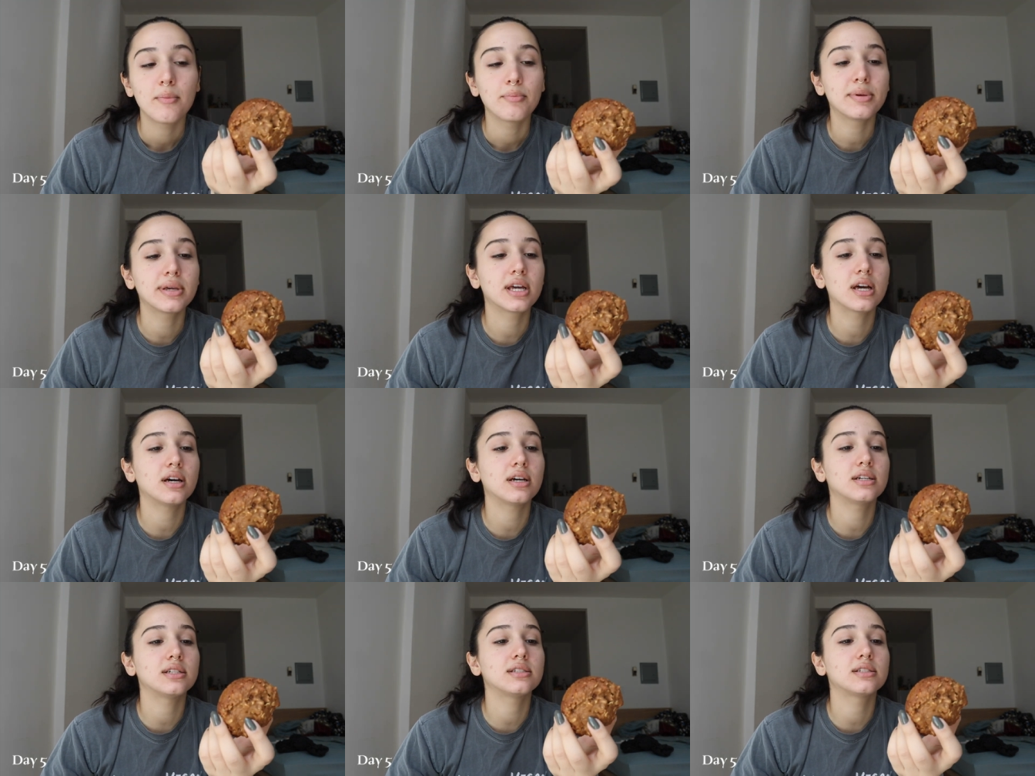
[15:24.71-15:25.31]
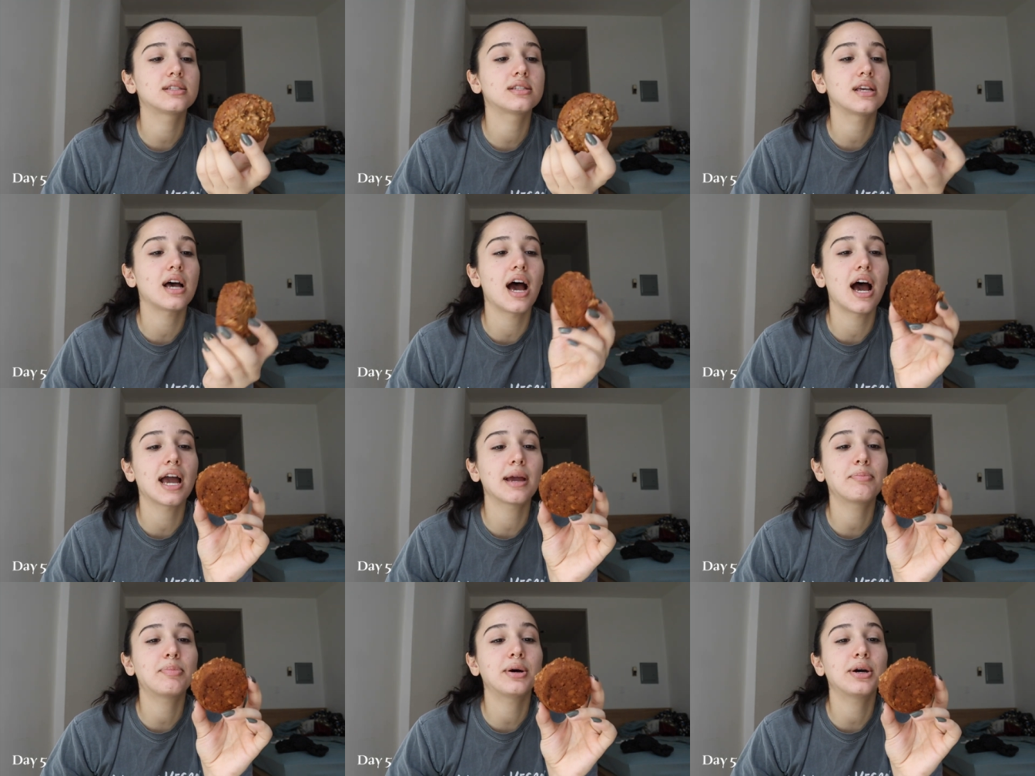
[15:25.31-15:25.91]
because
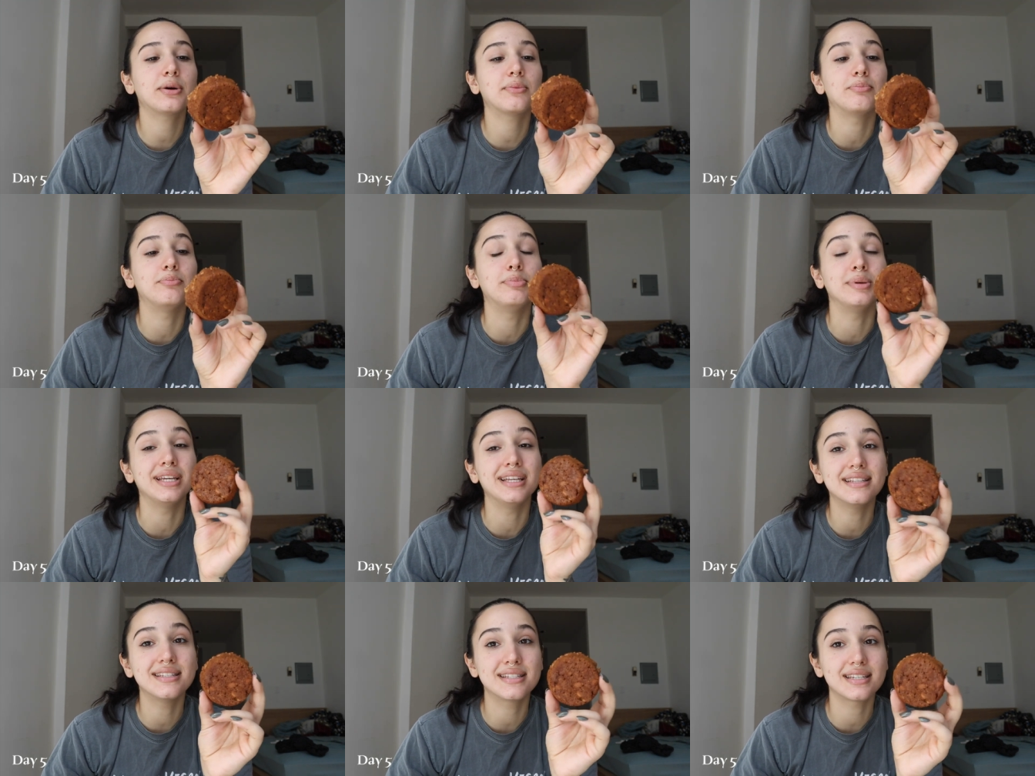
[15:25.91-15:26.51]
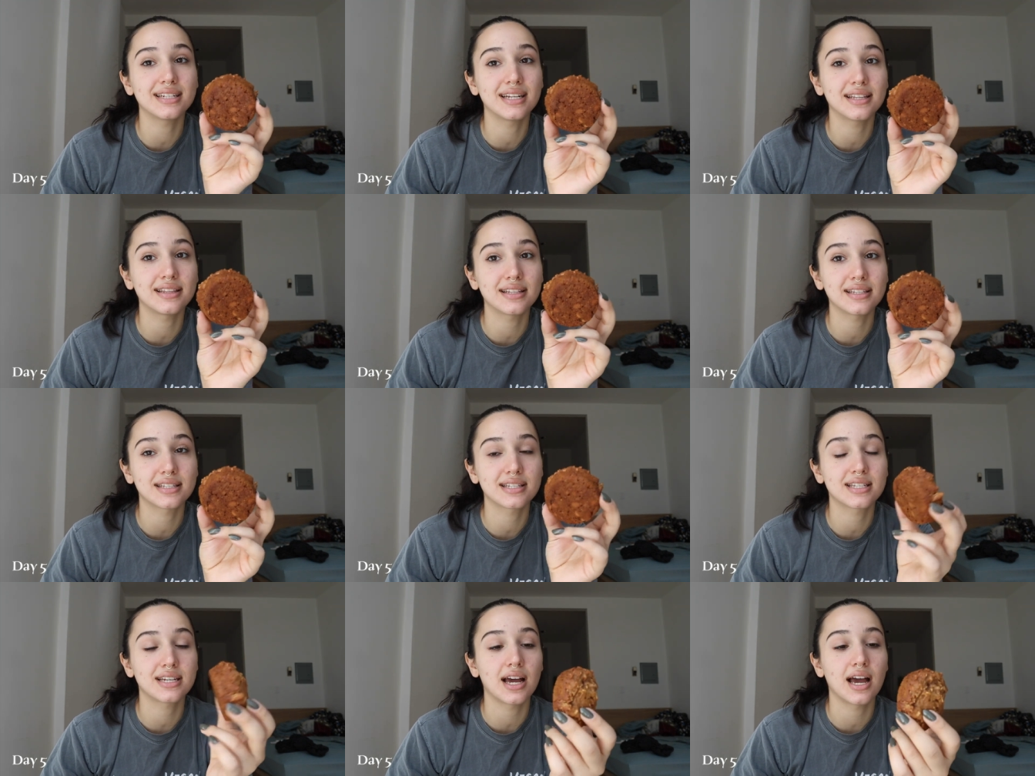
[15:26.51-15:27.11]
I put beans in it
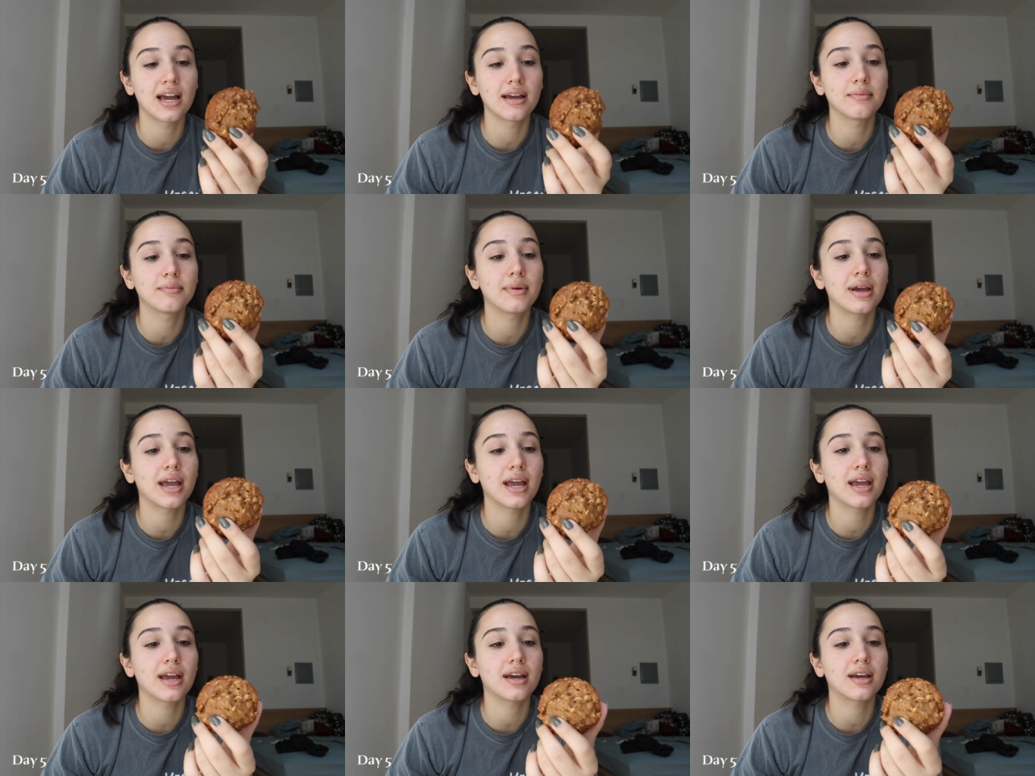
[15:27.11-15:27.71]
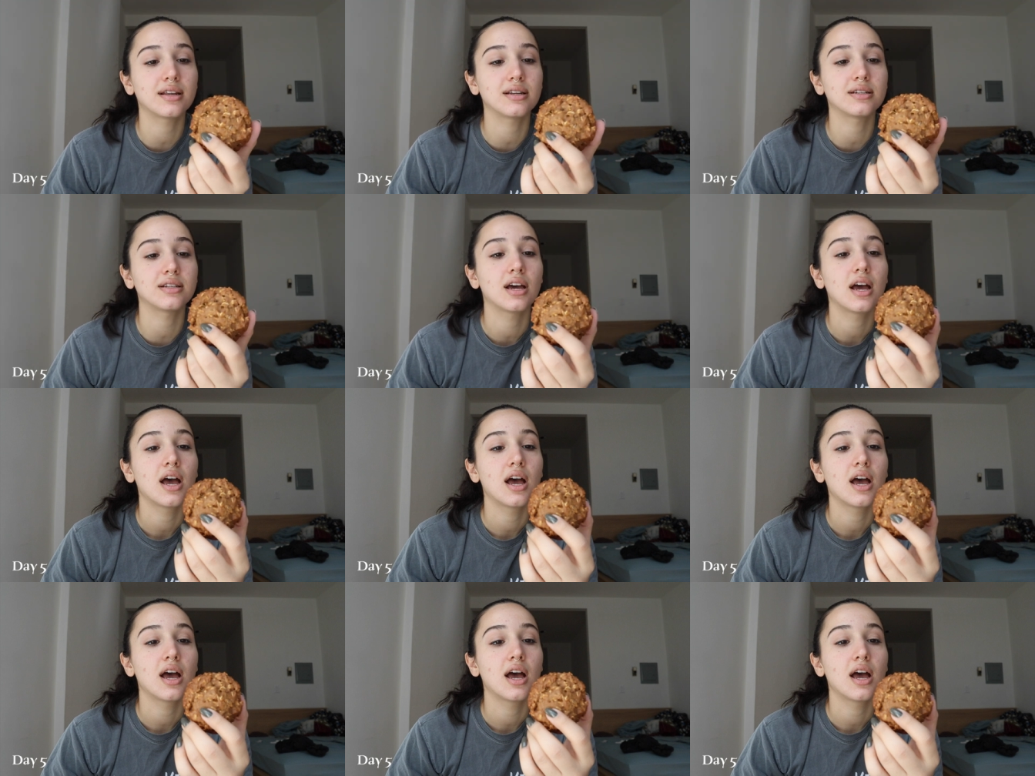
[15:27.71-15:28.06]
this time and